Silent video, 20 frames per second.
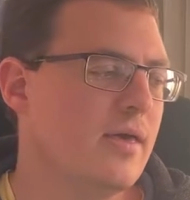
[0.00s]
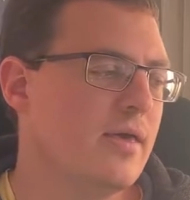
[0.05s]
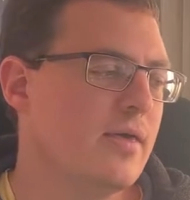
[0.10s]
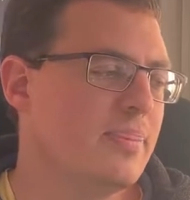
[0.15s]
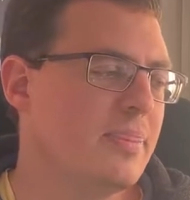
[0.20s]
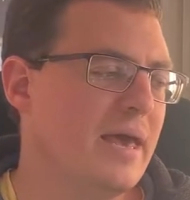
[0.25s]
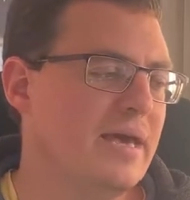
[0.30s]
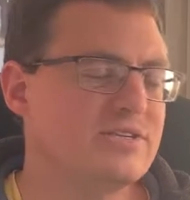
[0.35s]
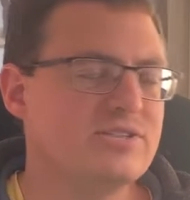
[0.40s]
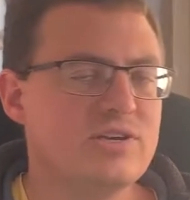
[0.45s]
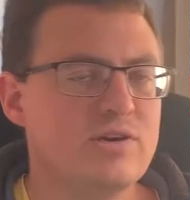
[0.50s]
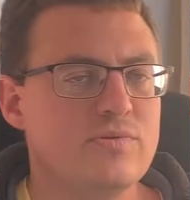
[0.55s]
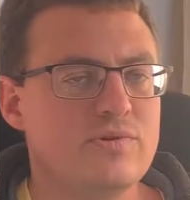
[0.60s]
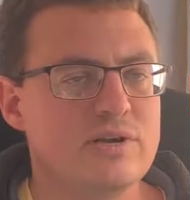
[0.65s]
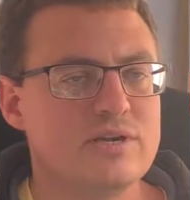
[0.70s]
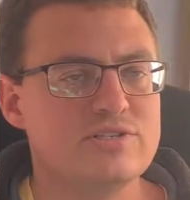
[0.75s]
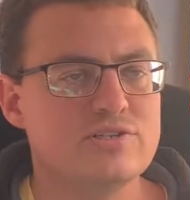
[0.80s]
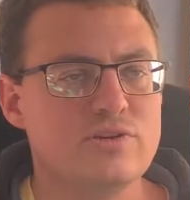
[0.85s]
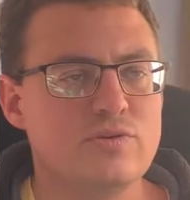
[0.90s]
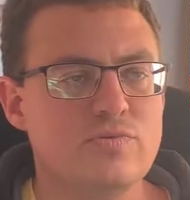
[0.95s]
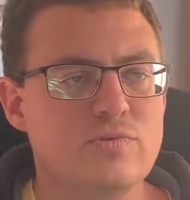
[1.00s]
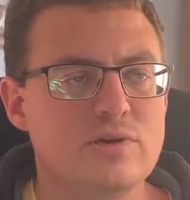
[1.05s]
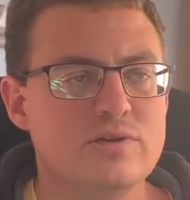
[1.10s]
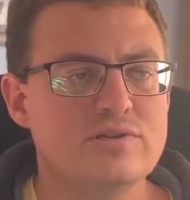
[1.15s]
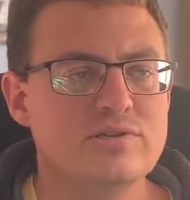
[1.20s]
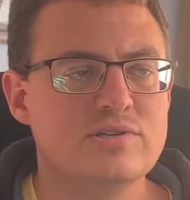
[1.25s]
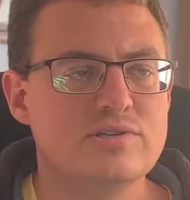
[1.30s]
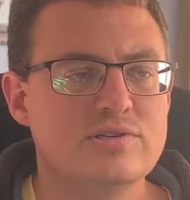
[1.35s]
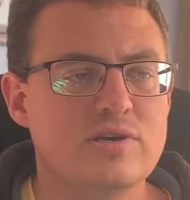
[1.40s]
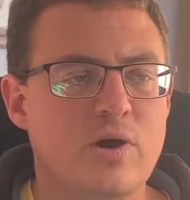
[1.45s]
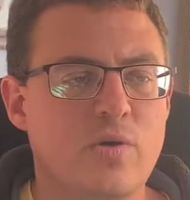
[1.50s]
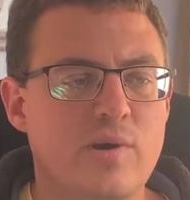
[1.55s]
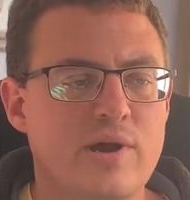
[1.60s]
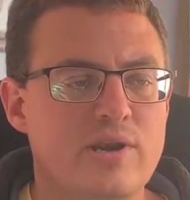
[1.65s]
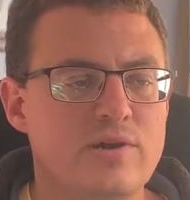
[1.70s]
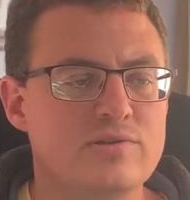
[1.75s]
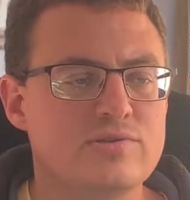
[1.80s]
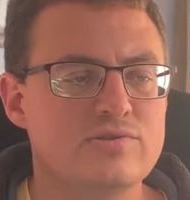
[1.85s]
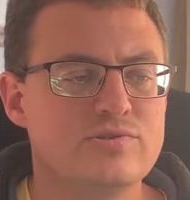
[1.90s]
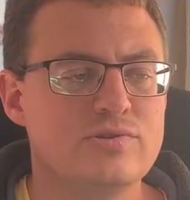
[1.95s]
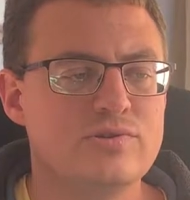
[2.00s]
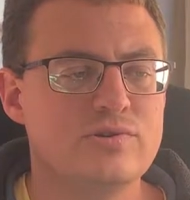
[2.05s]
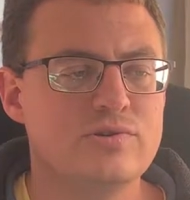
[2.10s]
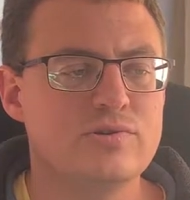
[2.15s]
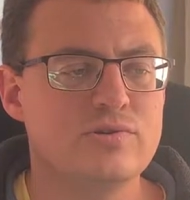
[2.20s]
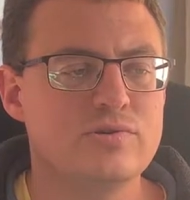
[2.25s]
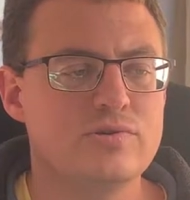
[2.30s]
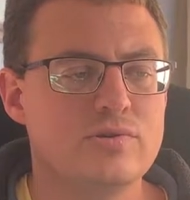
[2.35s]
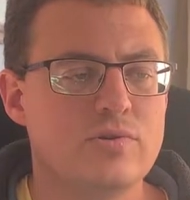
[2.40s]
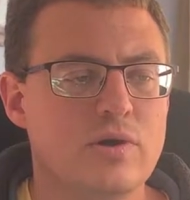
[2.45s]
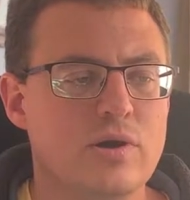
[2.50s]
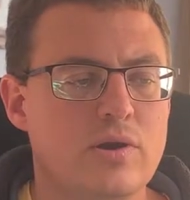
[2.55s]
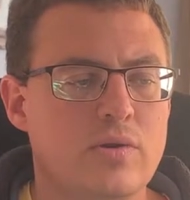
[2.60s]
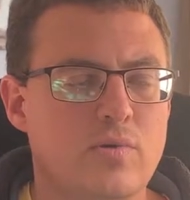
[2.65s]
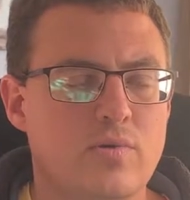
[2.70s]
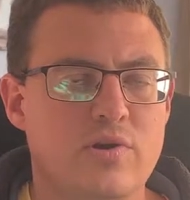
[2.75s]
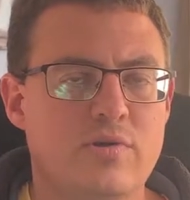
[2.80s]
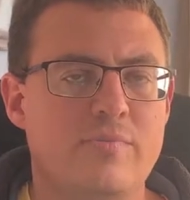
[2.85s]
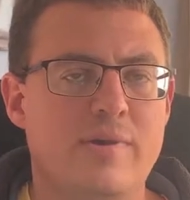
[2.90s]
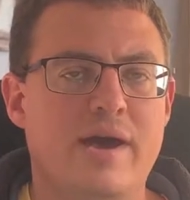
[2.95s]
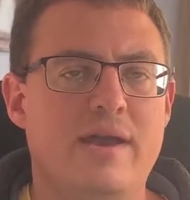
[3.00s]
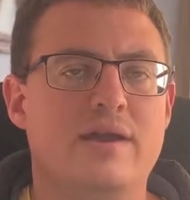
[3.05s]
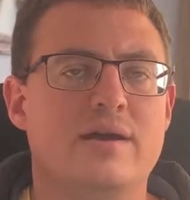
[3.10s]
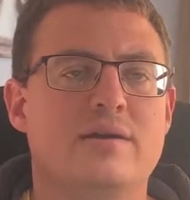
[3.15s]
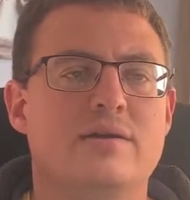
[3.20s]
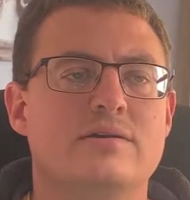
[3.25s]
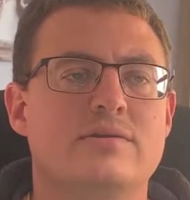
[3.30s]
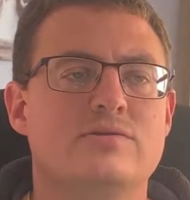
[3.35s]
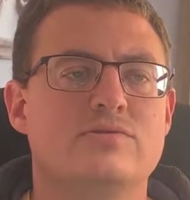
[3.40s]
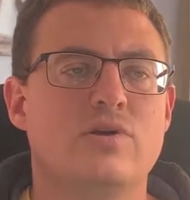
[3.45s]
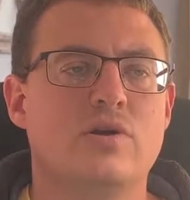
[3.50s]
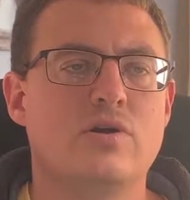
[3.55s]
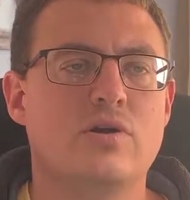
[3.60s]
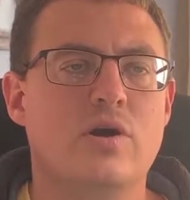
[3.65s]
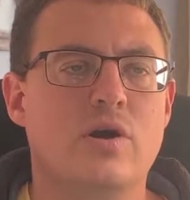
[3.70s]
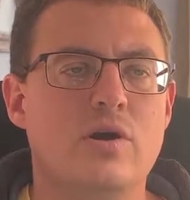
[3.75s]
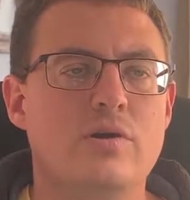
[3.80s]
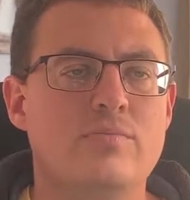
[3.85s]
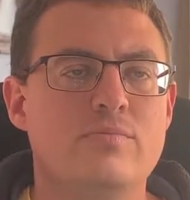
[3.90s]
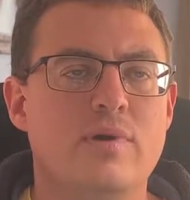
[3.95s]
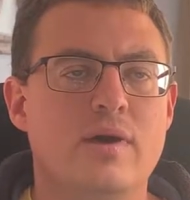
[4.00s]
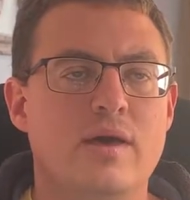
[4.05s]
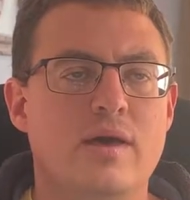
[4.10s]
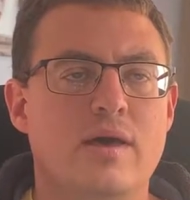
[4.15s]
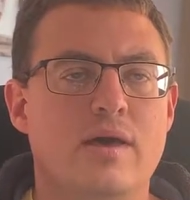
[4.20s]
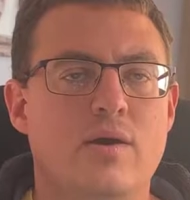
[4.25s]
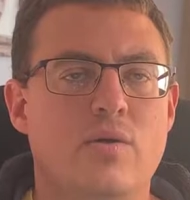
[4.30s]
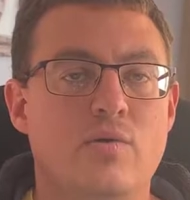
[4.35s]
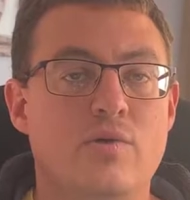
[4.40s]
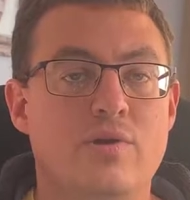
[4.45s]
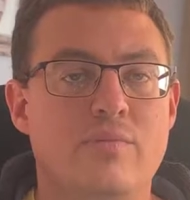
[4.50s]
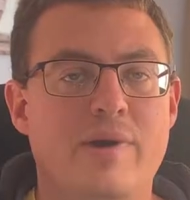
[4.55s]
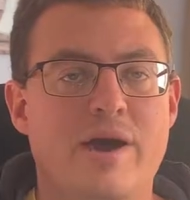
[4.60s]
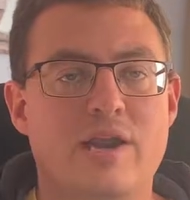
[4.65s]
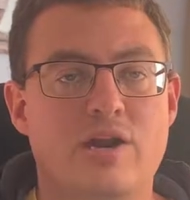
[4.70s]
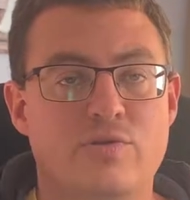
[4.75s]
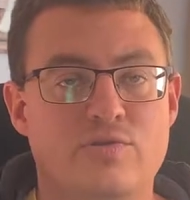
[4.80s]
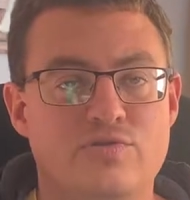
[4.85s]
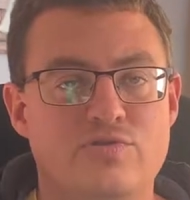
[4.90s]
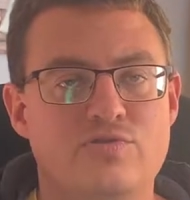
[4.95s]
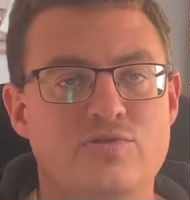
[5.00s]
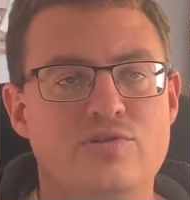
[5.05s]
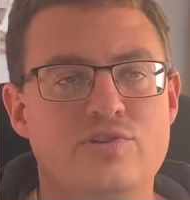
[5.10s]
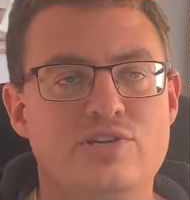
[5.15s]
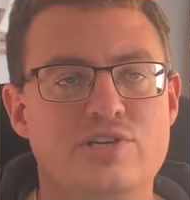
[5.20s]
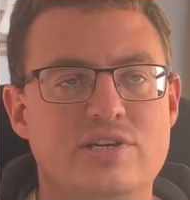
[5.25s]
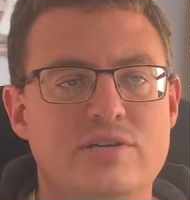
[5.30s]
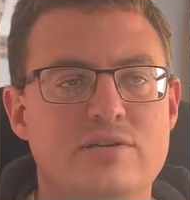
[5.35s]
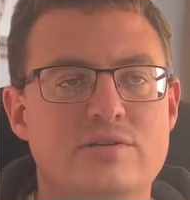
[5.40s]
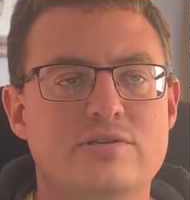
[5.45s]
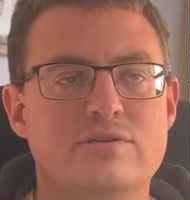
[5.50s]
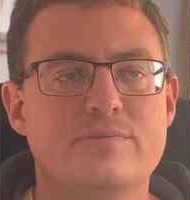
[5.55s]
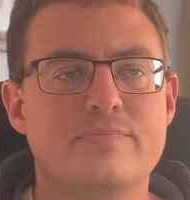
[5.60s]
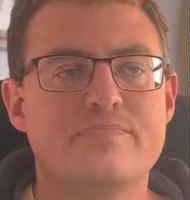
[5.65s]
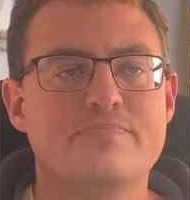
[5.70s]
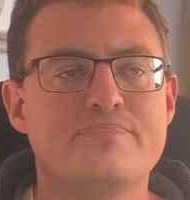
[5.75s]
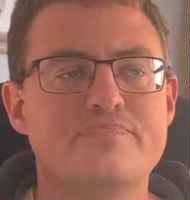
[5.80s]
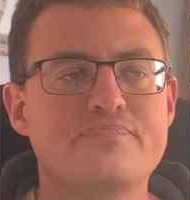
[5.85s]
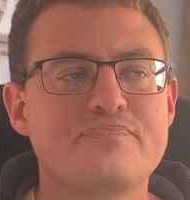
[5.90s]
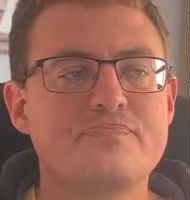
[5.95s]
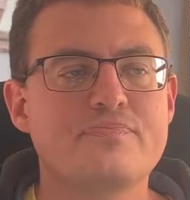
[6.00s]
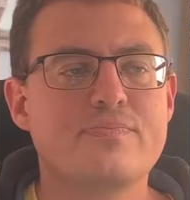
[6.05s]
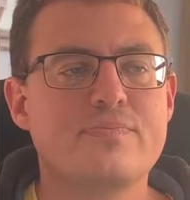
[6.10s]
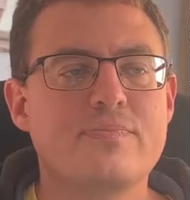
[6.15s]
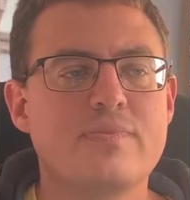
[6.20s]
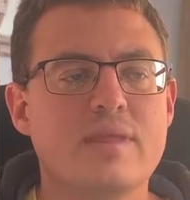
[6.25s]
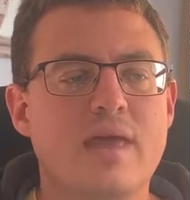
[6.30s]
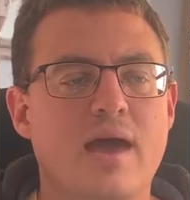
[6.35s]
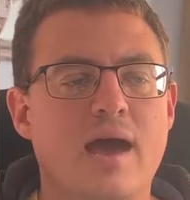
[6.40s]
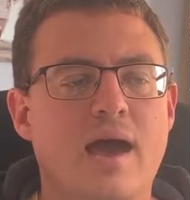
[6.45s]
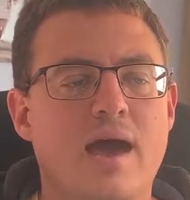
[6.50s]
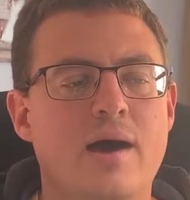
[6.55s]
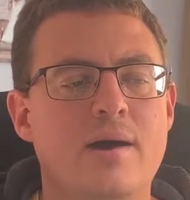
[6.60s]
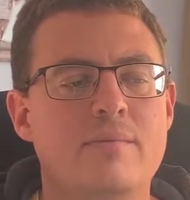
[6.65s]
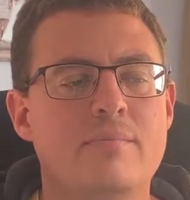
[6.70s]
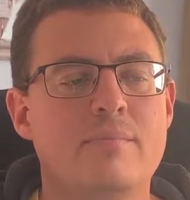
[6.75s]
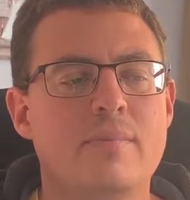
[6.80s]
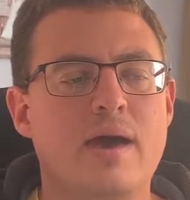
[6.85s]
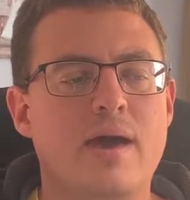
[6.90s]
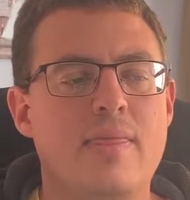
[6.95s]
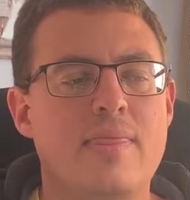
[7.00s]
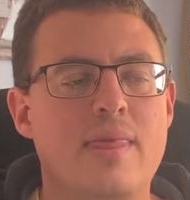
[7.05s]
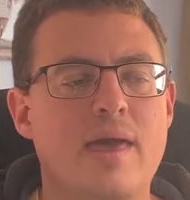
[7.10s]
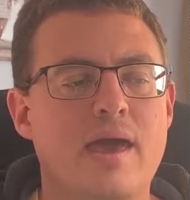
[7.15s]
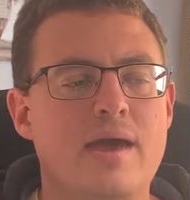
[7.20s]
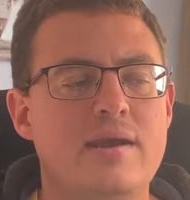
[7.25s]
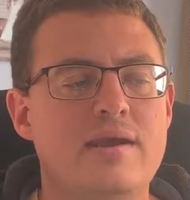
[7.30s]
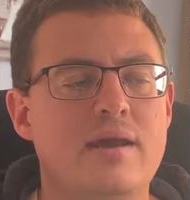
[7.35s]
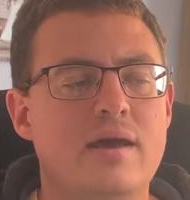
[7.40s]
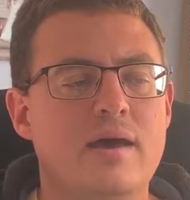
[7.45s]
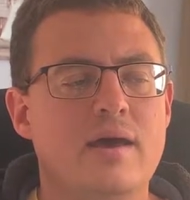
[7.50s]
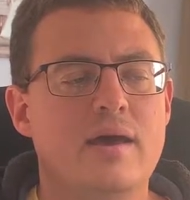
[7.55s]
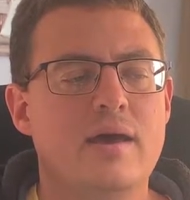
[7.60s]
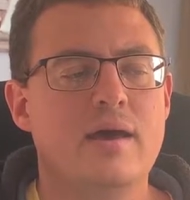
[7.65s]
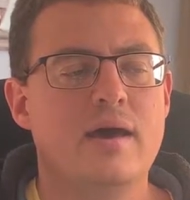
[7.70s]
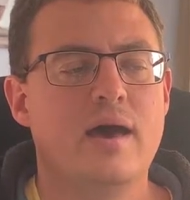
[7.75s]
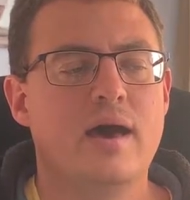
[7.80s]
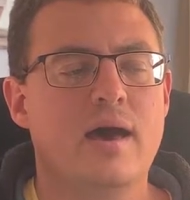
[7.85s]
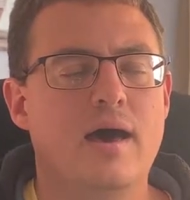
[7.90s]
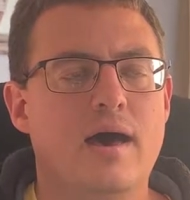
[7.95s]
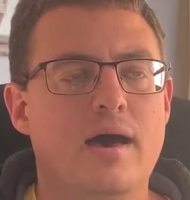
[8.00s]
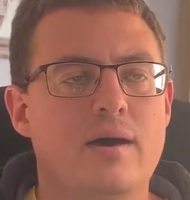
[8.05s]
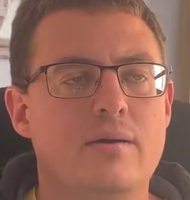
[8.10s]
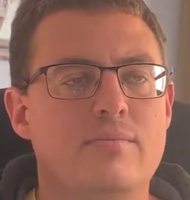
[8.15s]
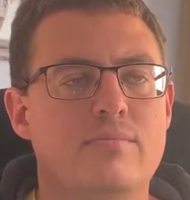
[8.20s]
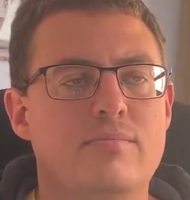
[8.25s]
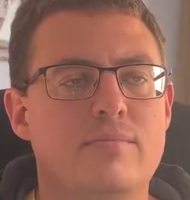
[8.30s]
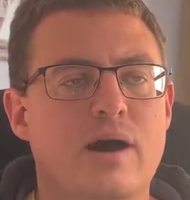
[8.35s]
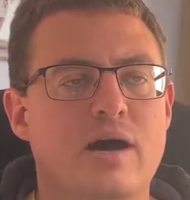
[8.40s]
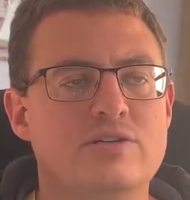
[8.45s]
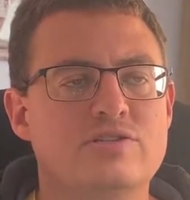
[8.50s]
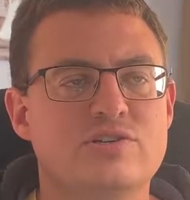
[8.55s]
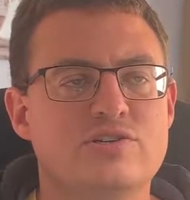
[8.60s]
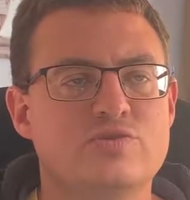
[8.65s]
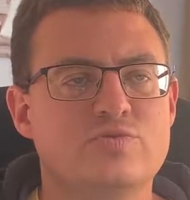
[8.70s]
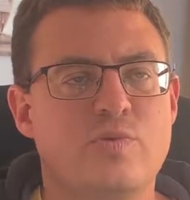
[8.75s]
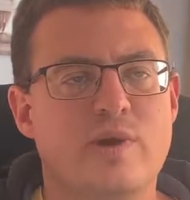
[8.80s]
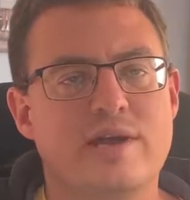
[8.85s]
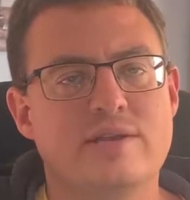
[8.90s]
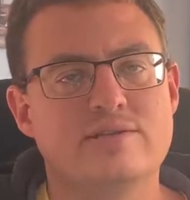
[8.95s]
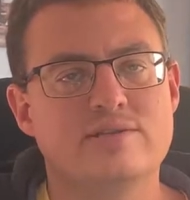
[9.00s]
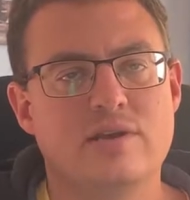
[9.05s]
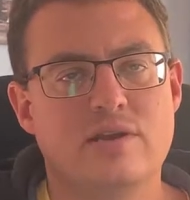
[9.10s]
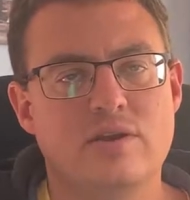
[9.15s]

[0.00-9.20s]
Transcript: basically what I did is I went on to automatic.com, automatic with two T's, and then I just went and